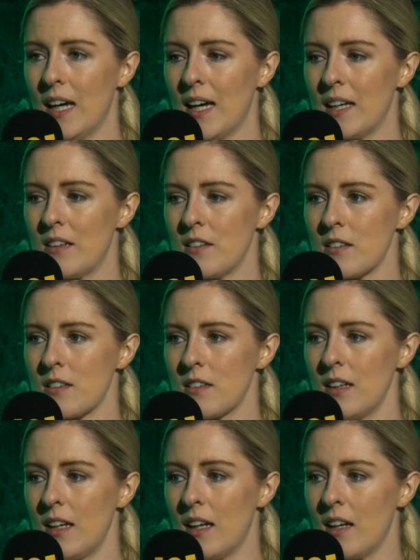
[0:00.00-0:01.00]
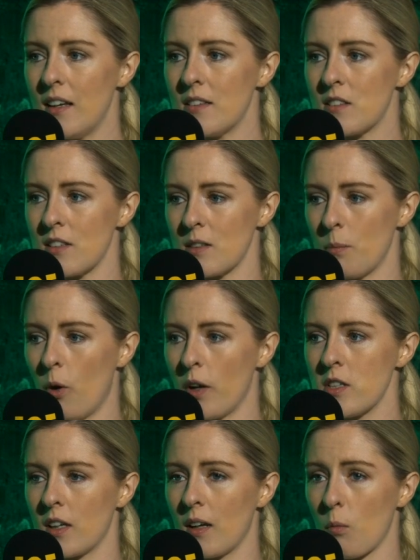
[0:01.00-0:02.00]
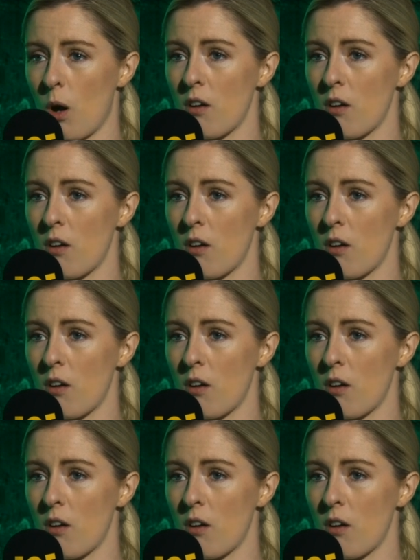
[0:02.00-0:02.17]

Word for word: and it is disappointing and